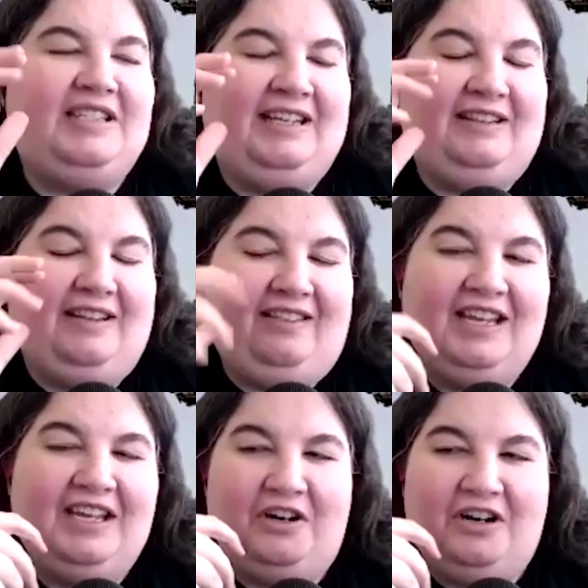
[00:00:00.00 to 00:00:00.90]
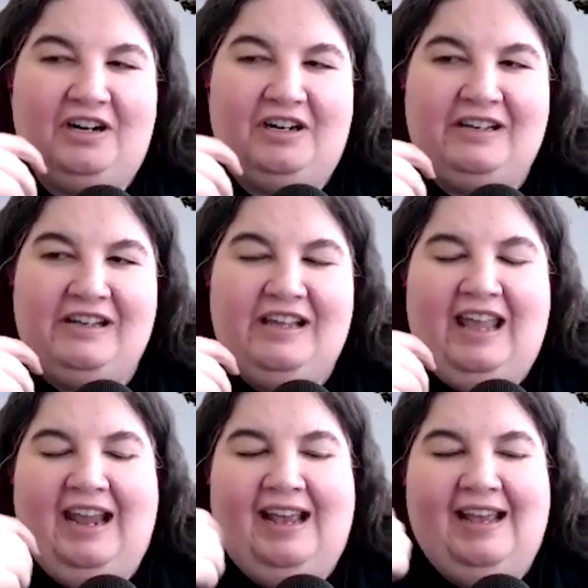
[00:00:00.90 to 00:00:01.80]
in the theater
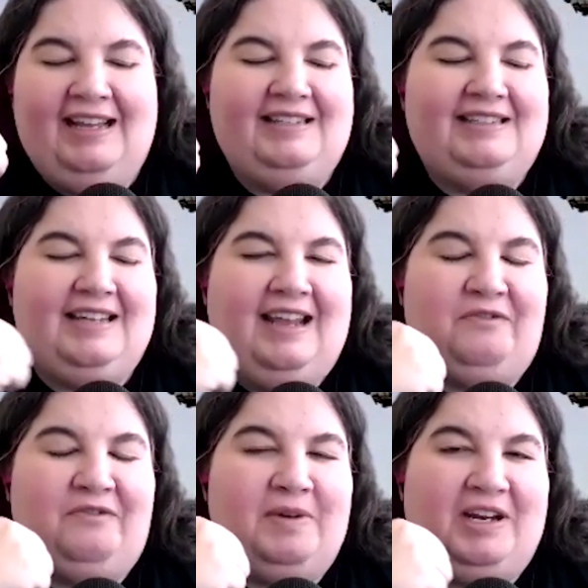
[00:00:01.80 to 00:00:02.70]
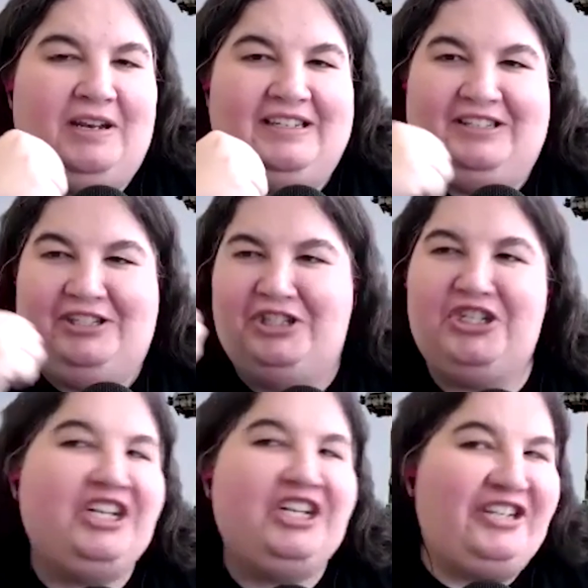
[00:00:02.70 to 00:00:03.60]
and everybody just
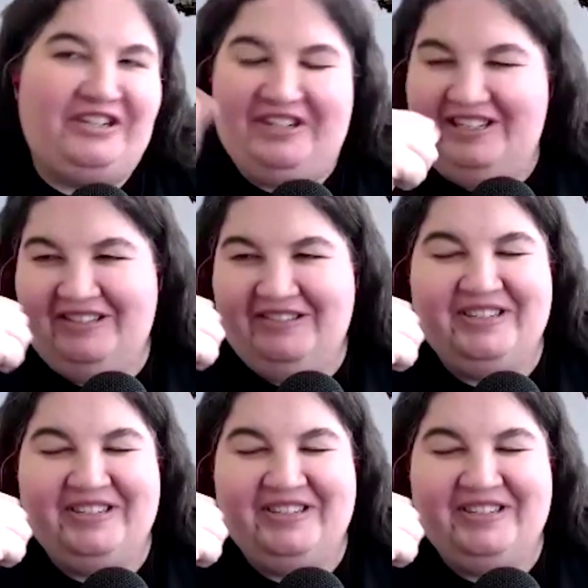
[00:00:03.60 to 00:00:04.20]
cheered mm-hmm.